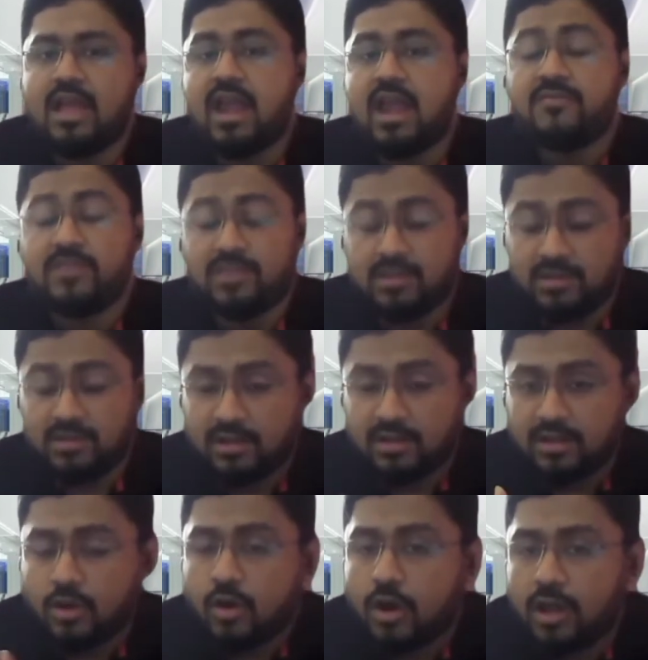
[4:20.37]
and with a
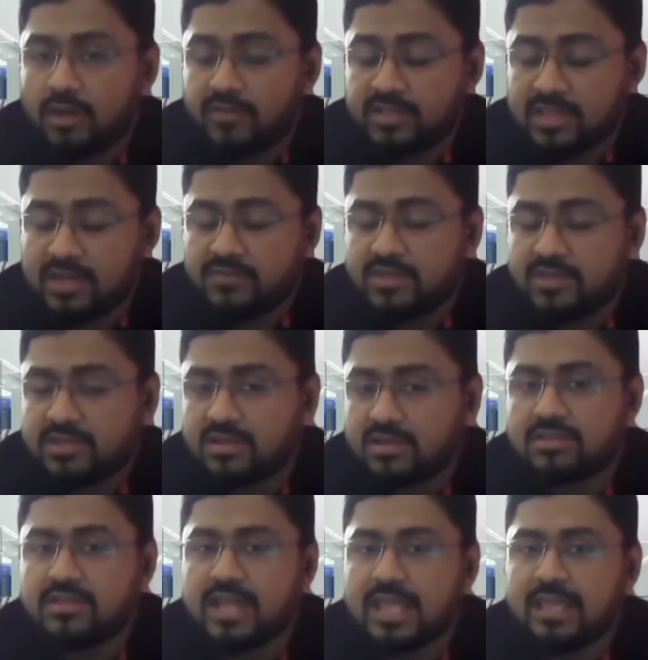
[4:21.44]
real call which the investor
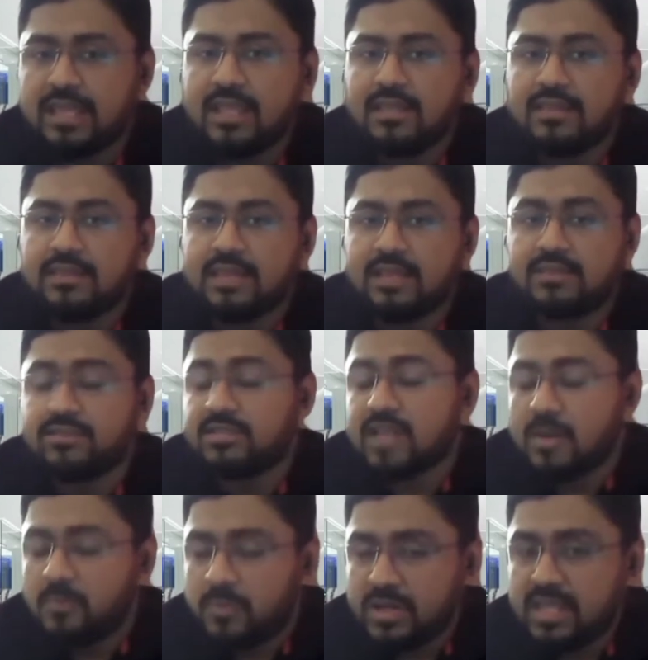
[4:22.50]
is taking that this
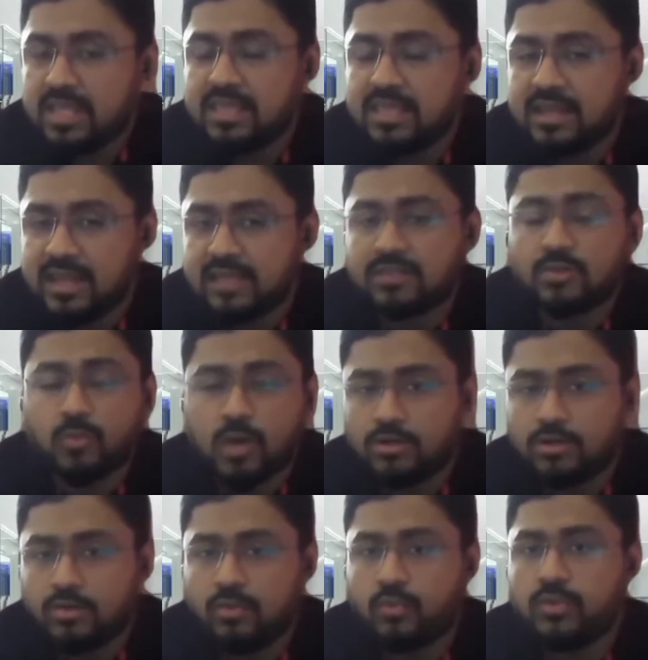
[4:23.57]
company in the next
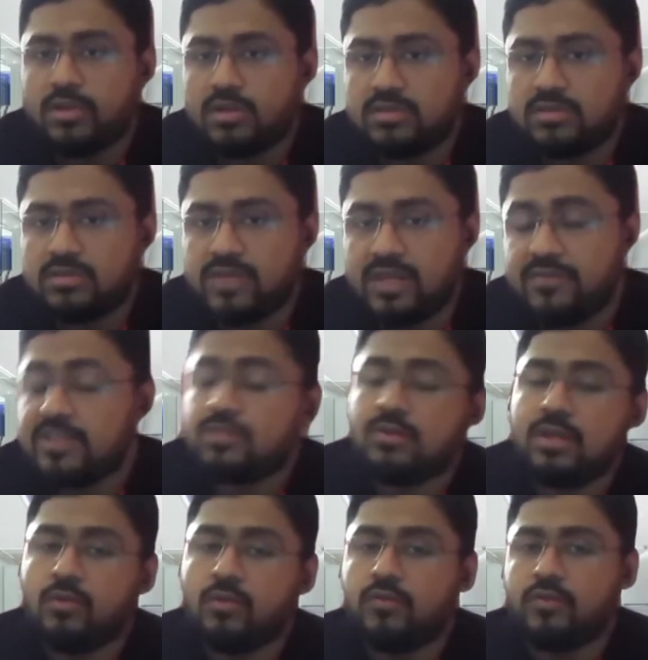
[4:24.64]
1 to 2 years will
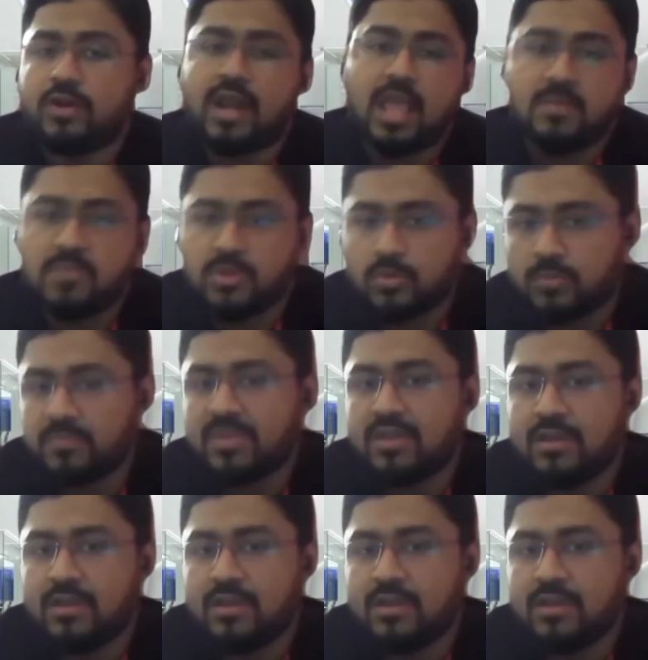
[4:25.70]
eventually go for an IPO.